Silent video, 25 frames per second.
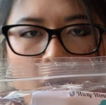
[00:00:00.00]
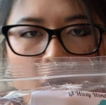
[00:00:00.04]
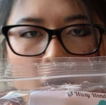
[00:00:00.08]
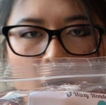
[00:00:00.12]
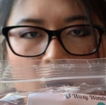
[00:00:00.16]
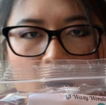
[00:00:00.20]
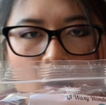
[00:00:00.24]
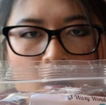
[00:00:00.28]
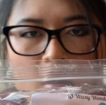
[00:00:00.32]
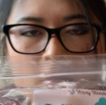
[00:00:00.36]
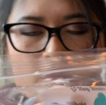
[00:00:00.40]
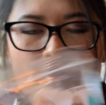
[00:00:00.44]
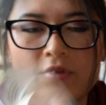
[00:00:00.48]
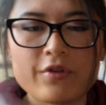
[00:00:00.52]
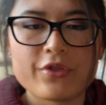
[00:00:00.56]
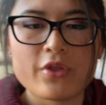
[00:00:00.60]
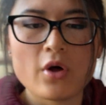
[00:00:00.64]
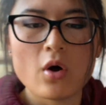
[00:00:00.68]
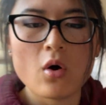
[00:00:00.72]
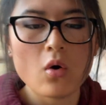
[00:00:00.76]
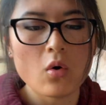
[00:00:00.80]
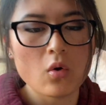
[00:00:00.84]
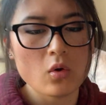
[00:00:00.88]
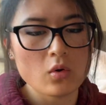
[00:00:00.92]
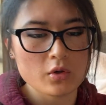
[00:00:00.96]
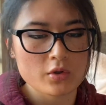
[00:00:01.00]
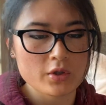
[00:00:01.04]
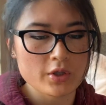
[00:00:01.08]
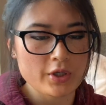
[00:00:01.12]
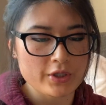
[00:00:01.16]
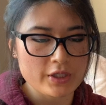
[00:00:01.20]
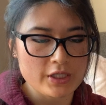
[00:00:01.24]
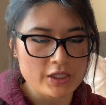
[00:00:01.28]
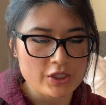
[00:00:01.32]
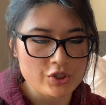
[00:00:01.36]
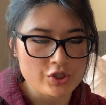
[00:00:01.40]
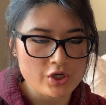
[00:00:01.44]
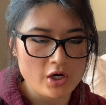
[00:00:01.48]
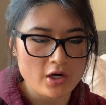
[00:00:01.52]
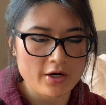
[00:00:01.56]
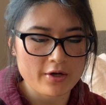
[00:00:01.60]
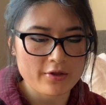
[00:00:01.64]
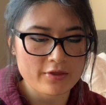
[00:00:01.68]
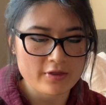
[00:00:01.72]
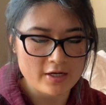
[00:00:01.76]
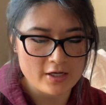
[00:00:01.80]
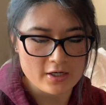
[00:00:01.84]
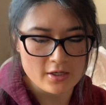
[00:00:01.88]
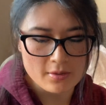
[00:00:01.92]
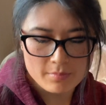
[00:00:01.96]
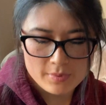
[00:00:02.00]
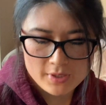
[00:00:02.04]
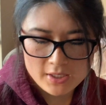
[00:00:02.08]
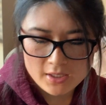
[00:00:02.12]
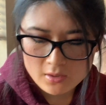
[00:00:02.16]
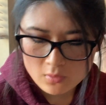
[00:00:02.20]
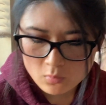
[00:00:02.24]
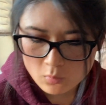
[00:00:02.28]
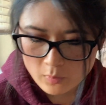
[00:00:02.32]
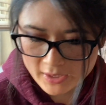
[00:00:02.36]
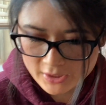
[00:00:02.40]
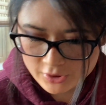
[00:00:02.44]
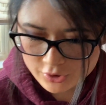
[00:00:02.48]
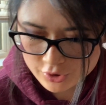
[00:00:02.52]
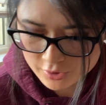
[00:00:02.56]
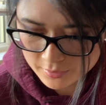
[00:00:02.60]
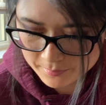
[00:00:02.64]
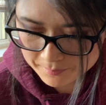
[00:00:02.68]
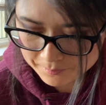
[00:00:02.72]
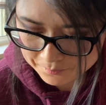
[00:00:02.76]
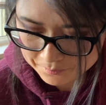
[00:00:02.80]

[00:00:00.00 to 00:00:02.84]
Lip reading: of the whole cookie jar therapy, which